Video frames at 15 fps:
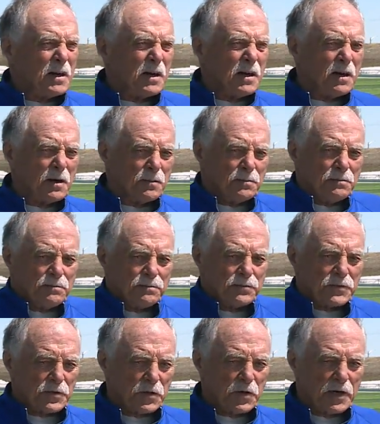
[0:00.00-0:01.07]
um,
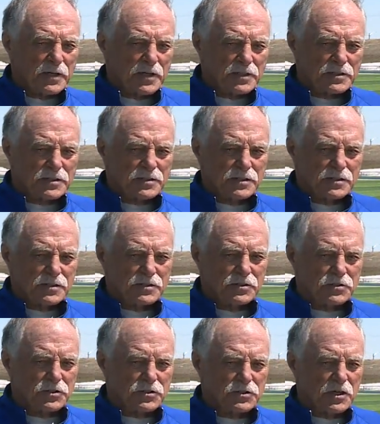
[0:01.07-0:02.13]
you know, I guess you
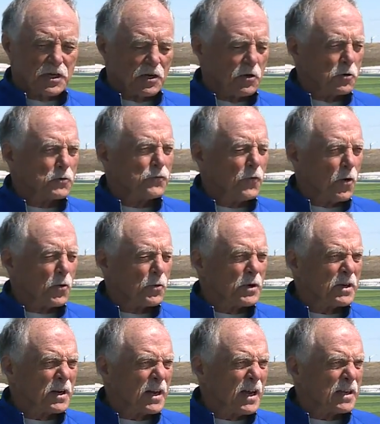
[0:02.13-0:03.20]
just got to look
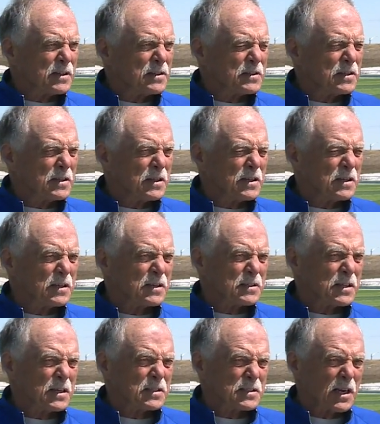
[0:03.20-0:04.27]
forward. And I, and
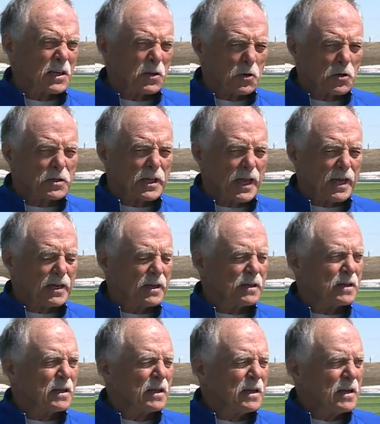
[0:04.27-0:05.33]
as I looked at it,
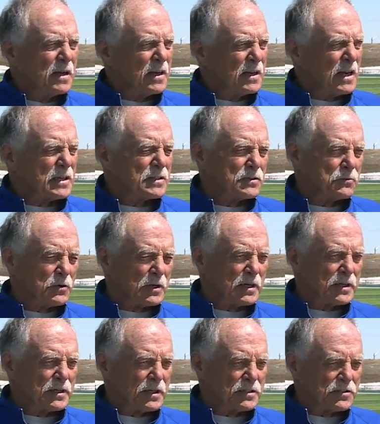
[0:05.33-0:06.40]
and I
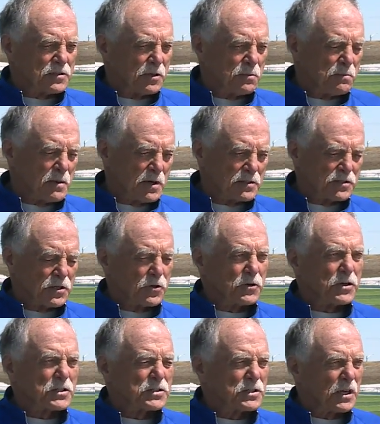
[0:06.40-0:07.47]
really did some uh,
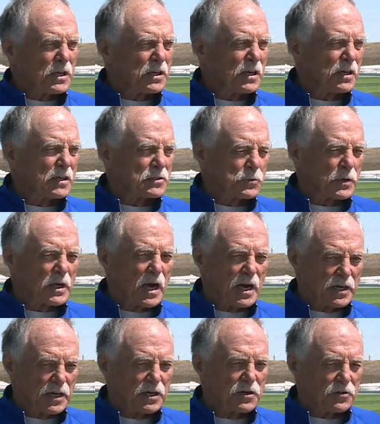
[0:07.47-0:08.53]
serious thinking as we
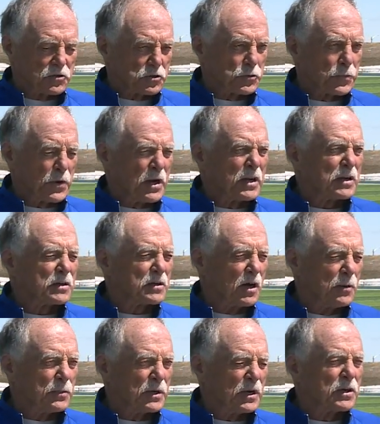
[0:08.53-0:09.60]
got into the spring and
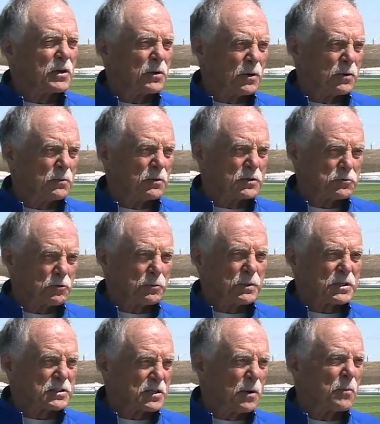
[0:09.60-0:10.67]
coming into uh, which would be
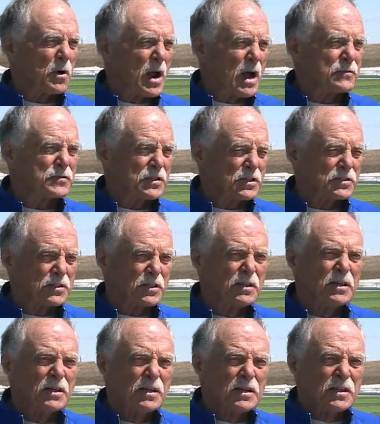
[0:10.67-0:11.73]
summer off season,
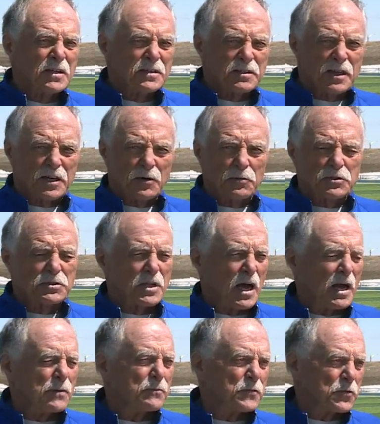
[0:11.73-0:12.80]
that it was
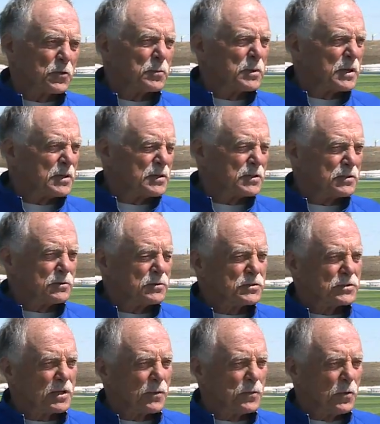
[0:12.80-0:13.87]
time for me to
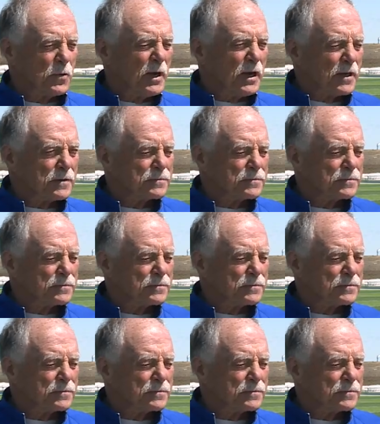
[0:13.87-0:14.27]
step away.